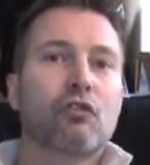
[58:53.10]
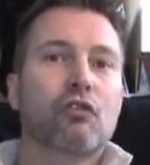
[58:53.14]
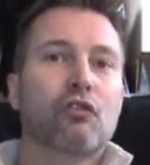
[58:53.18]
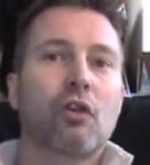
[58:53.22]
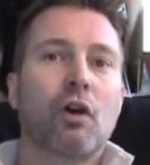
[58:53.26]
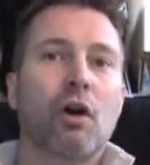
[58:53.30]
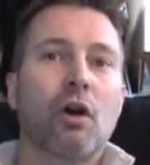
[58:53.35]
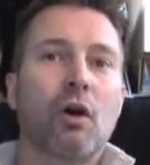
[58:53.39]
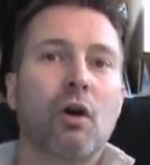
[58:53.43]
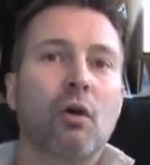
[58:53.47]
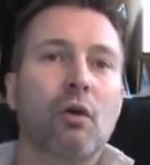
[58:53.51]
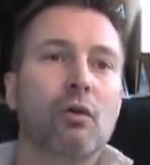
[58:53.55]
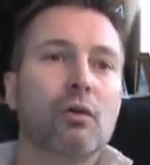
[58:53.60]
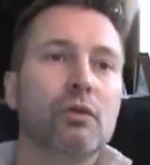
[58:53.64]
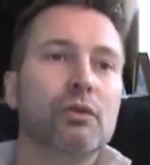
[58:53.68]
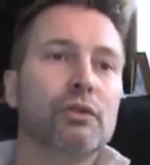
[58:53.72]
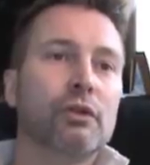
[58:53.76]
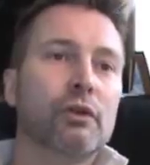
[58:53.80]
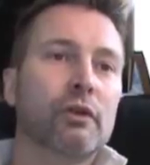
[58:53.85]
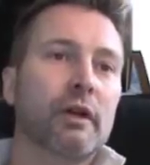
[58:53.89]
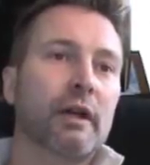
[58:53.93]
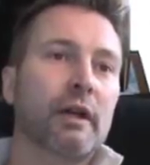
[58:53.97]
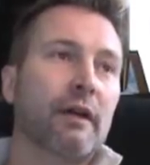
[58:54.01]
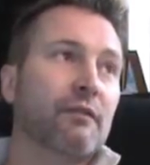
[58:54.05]
So
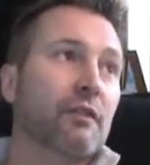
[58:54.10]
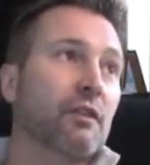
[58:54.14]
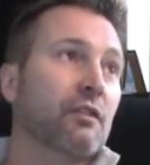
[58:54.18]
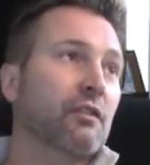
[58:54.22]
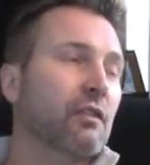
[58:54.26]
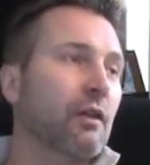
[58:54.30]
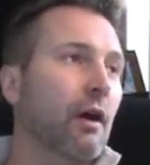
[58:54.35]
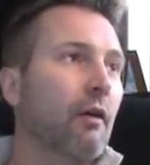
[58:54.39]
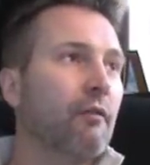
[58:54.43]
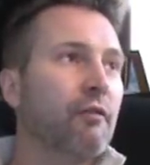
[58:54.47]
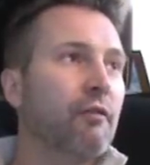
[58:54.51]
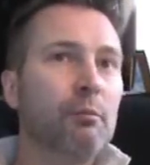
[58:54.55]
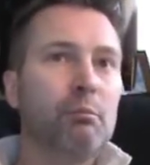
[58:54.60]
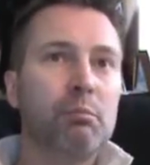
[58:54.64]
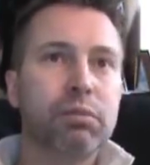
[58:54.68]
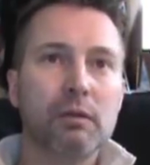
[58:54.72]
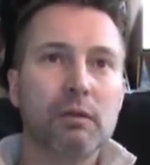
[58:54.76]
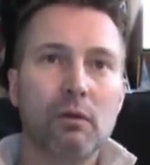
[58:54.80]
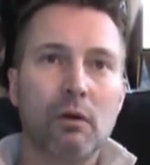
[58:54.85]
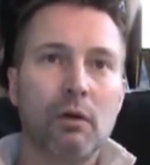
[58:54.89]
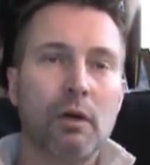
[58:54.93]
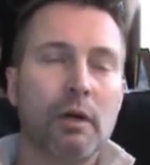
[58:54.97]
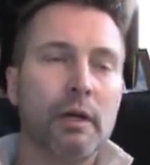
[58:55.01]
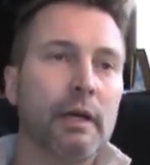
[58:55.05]
you're going to have to
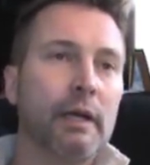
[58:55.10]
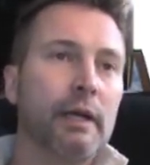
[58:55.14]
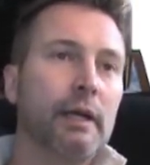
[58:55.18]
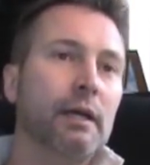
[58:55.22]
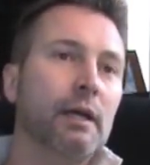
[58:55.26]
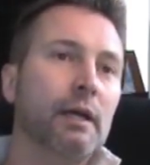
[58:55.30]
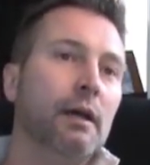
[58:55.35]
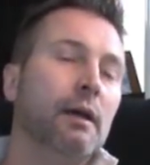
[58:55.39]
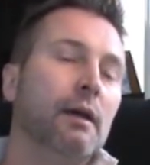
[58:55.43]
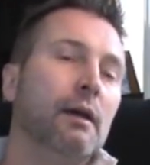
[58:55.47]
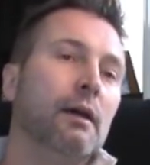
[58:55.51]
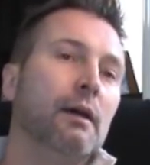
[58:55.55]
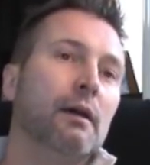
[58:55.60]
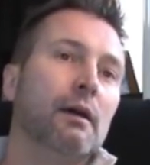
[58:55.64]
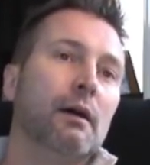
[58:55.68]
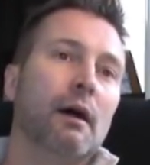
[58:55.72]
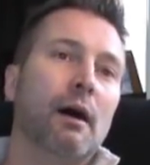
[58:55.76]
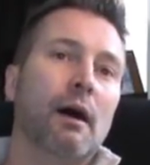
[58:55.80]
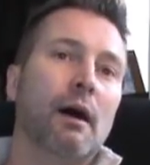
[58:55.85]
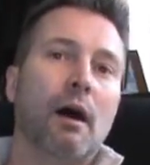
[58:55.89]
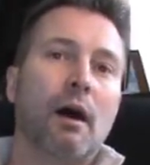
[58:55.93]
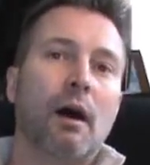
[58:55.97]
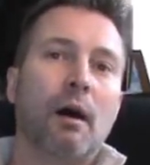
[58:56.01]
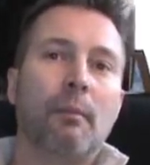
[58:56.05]
self-employ.
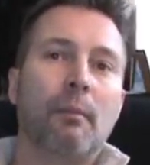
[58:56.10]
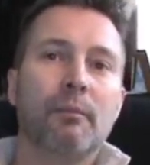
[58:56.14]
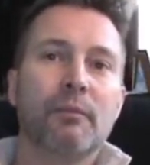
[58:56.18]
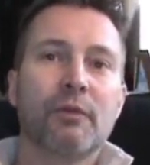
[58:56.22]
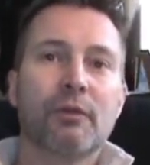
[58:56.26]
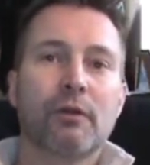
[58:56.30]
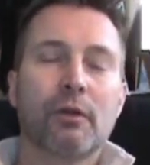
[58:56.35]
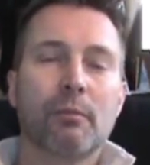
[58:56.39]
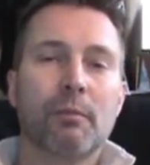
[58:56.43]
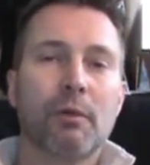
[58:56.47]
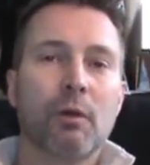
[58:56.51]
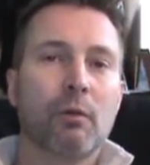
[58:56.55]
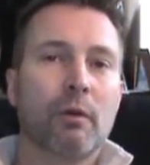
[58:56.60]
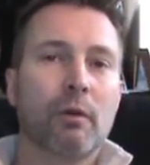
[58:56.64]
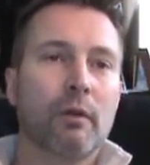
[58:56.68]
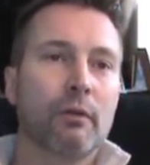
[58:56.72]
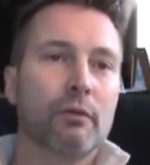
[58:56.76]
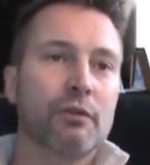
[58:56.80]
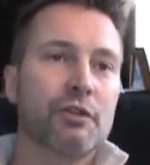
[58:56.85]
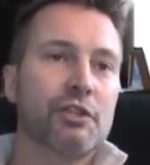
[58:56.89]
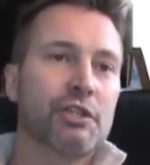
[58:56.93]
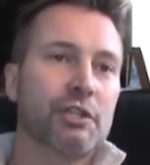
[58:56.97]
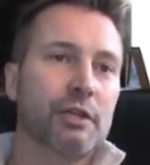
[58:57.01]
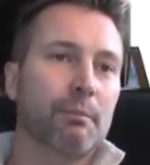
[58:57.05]
You're going to be one
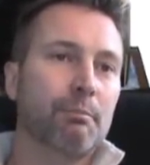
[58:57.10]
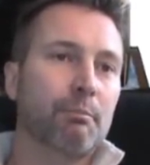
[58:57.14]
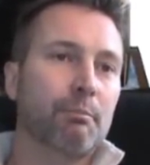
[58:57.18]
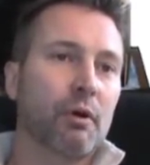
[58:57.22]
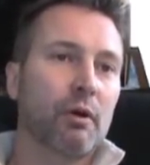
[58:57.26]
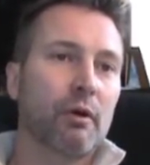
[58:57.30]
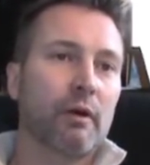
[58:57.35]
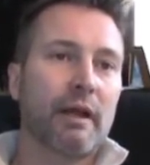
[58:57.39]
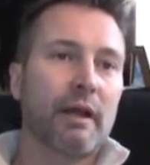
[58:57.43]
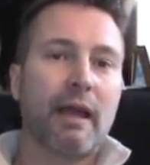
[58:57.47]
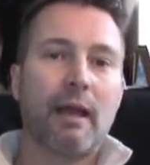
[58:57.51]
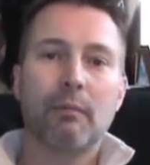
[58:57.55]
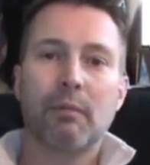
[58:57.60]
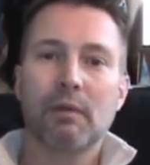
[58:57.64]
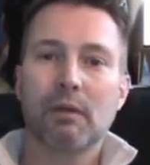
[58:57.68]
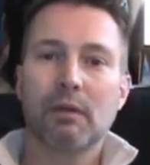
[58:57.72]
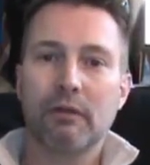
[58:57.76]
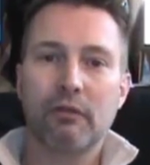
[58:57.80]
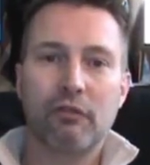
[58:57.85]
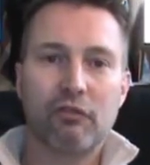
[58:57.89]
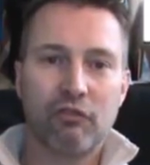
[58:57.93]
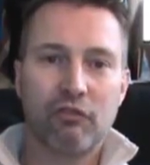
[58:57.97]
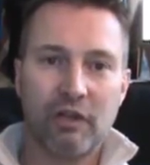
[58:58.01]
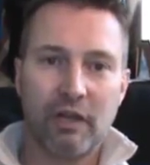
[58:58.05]
of those shitbird
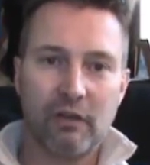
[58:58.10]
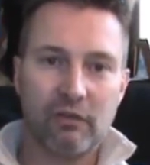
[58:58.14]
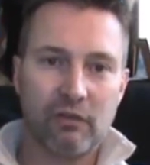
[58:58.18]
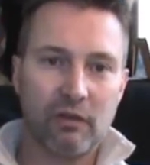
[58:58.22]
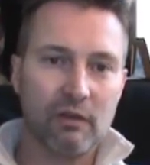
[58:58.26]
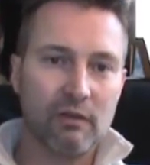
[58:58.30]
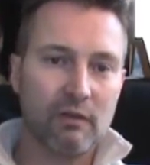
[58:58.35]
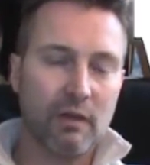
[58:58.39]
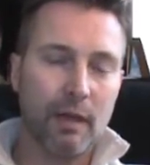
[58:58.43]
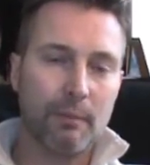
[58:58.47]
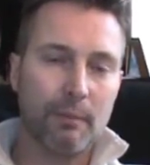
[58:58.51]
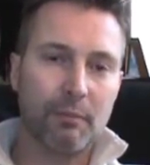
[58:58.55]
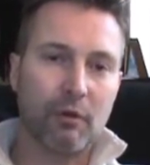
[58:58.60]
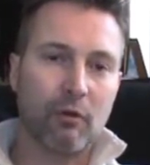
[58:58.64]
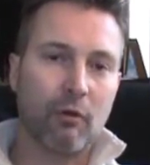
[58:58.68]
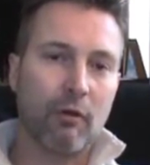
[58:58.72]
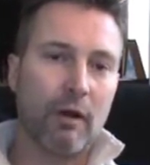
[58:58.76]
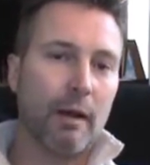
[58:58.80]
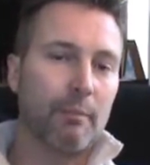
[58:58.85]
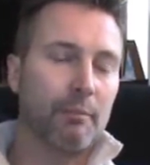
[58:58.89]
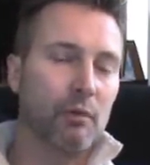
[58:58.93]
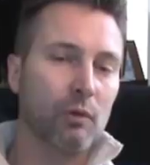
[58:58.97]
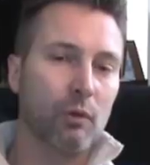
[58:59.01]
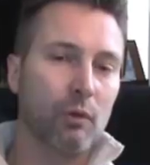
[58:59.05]
ambulance chasing type of
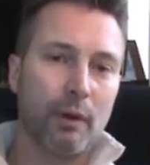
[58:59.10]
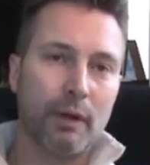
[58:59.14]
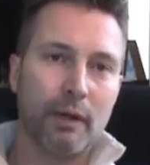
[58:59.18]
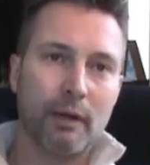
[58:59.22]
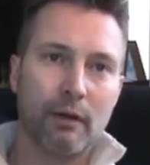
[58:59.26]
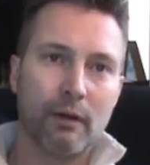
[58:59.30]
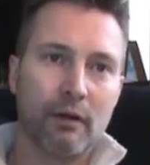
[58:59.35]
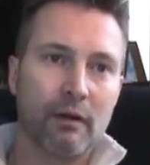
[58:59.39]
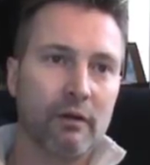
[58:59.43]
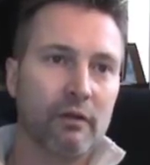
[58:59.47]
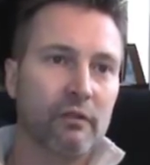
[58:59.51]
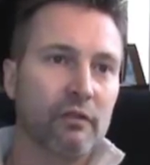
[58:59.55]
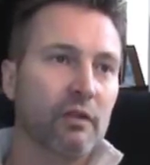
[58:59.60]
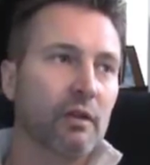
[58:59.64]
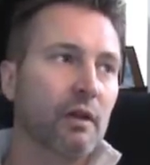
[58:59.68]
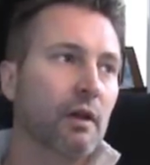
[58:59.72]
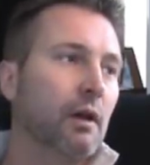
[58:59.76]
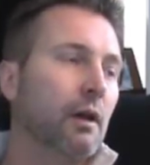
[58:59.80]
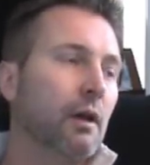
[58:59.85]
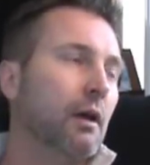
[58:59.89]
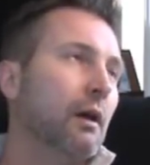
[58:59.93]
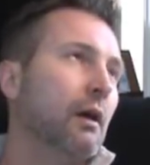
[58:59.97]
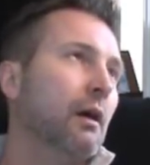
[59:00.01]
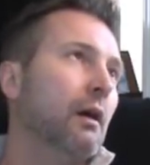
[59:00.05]
crap
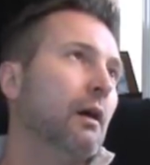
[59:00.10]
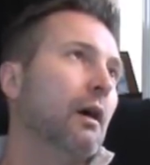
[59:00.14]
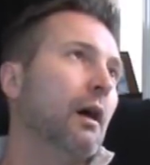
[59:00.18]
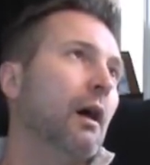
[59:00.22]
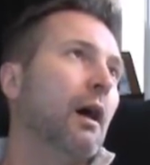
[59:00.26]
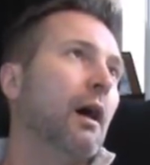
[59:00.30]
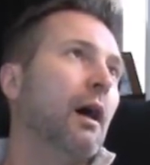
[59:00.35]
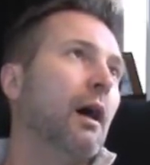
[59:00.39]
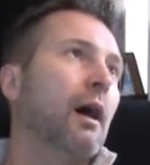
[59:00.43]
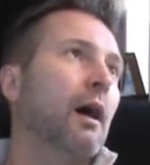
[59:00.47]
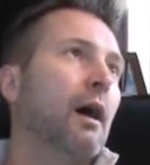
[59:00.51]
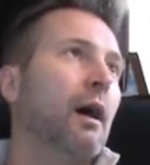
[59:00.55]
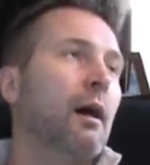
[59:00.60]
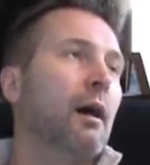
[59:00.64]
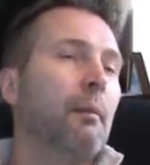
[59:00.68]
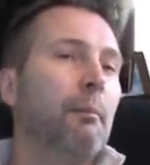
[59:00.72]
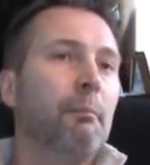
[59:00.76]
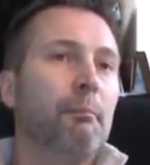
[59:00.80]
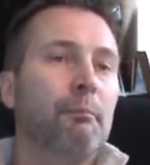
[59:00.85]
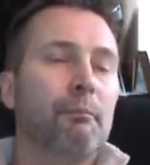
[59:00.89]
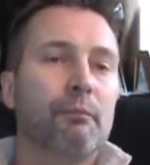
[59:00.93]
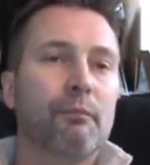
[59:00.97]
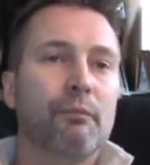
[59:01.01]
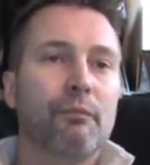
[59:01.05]
lawyers.
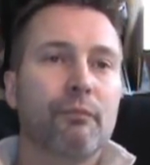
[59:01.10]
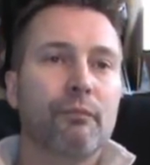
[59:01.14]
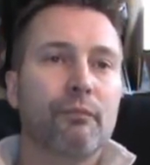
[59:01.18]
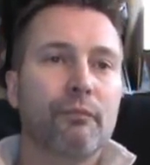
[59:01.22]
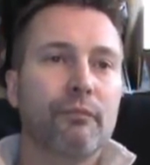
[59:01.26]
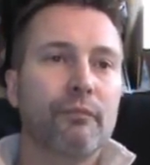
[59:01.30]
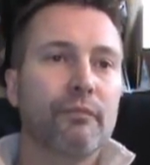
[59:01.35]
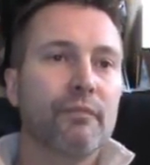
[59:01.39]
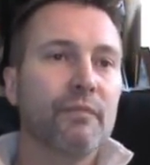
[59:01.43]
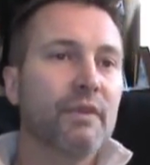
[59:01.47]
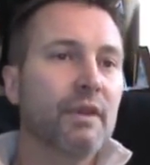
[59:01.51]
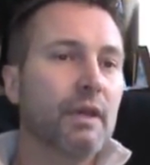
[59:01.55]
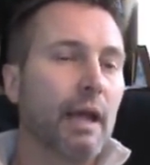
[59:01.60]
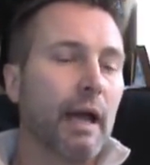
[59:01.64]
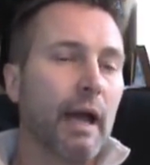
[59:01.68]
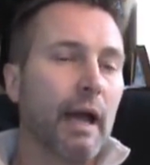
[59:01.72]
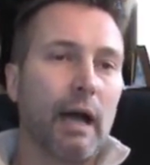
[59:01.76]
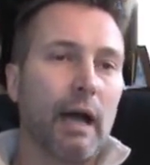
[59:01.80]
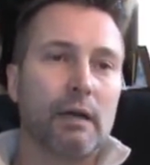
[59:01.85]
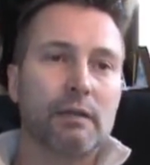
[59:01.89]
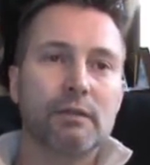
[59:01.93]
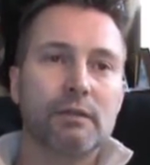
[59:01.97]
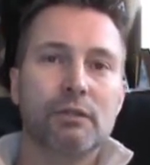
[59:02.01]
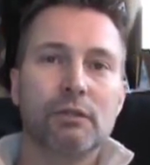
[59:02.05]

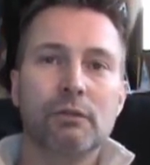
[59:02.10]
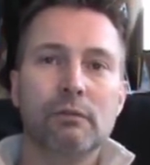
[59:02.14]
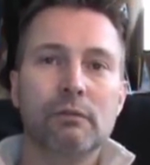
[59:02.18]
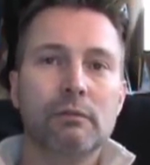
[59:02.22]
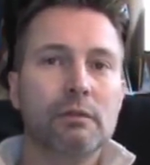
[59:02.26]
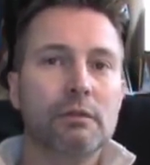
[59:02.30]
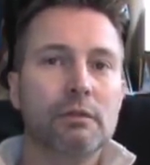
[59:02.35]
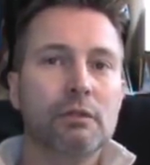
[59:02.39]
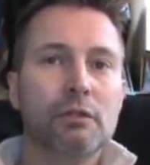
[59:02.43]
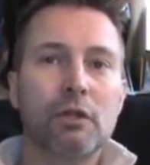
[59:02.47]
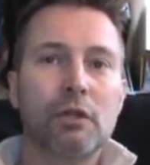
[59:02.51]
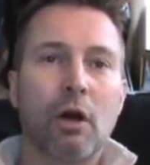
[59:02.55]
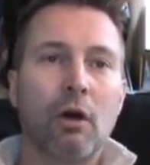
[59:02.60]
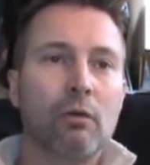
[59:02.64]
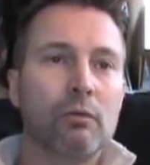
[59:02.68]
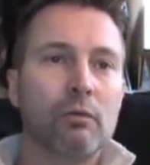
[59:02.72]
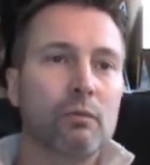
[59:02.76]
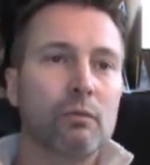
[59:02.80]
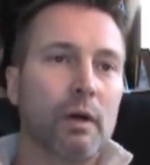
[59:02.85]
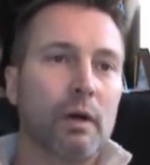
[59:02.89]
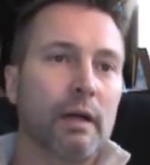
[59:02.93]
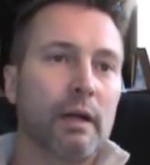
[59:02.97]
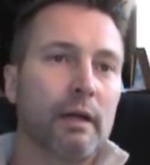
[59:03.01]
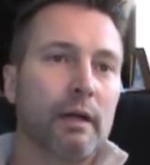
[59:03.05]
Yeah, you
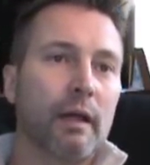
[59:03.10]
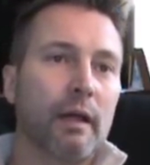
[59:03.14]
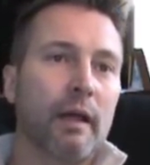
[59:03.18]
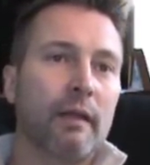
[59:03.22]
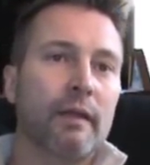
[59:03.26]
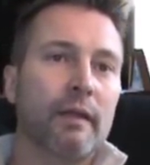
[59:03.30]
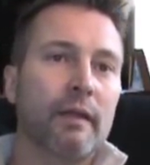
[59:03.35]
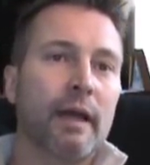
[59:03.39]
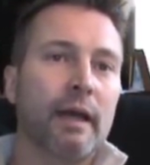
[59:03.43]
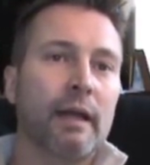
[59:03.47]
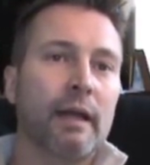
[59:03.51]
don't want to. And